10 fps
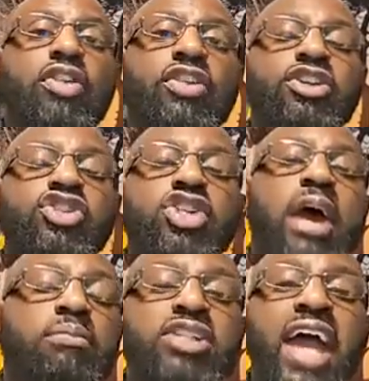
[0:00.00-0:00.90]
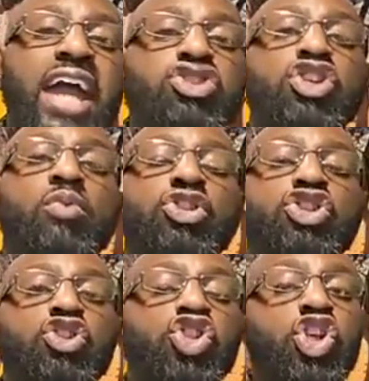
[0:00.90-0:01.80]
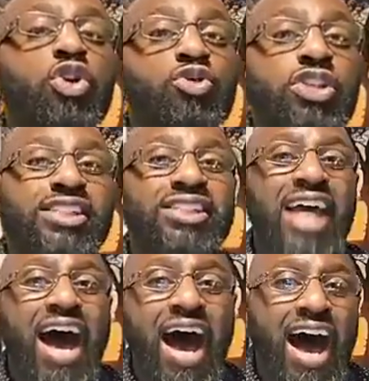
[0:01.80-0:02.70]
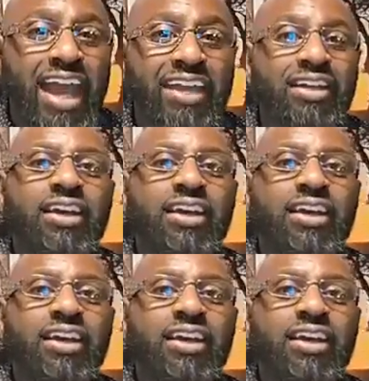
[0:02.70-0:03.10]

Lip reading: the temptation was to choose a side.